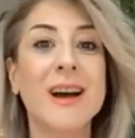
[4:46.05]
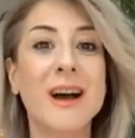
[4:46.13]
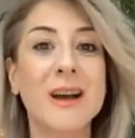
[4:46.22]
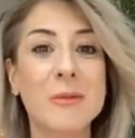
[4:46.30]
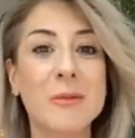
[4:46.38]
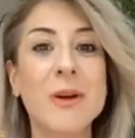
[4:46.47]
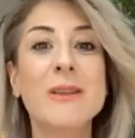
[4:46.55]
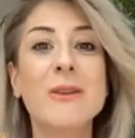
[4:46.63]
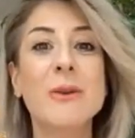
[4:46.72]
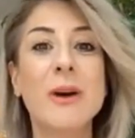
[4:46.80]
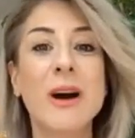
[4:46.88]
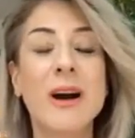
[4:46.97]
And when
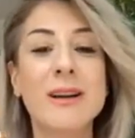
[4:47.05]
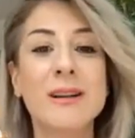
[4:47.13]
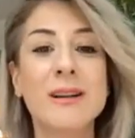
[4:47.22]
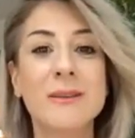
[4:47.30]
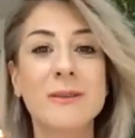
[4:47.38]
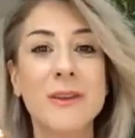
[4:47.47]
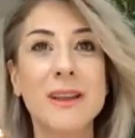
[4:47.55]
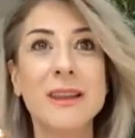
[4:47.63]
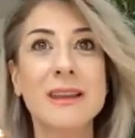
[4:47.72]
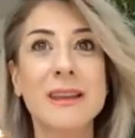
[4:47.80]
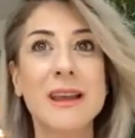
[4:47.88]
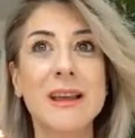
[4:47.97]
you are
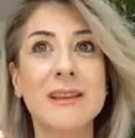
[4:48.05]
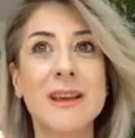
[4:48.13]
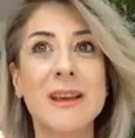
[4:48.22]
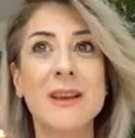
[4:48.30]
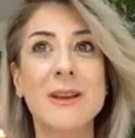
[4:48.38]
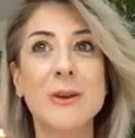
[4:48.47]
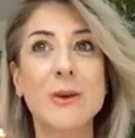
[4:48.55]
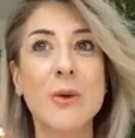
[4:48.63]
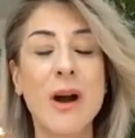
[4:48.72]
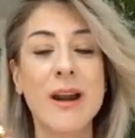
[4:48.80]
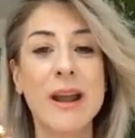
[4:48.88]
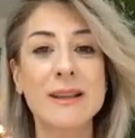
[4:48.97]
feeling that you
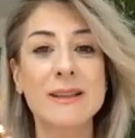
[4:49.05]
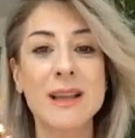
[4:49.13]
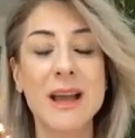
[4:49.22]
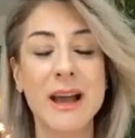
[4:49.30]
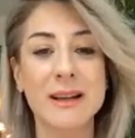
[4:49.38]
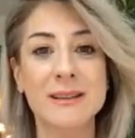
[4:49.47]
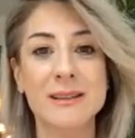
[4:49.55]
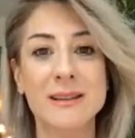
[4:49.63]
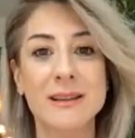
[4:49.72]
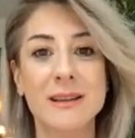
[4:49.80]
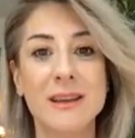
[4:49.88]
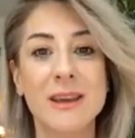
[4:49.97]
are attacked
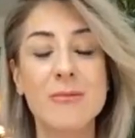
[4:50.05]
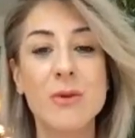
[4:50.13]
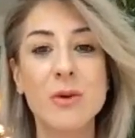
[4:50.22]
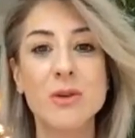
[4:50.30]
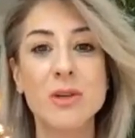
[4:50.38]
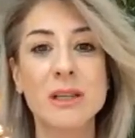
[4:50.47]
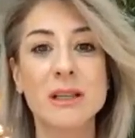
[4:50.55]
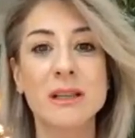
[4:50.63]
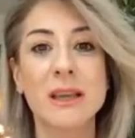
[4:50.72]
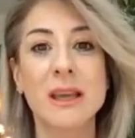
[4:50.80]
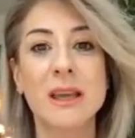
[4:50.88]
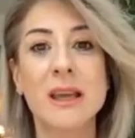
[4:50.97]

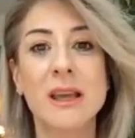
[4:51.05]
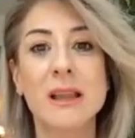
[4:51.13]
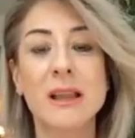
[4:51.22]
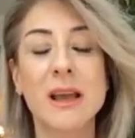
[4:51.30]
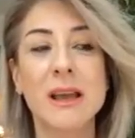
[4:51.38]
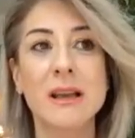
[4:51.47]
emotionally, like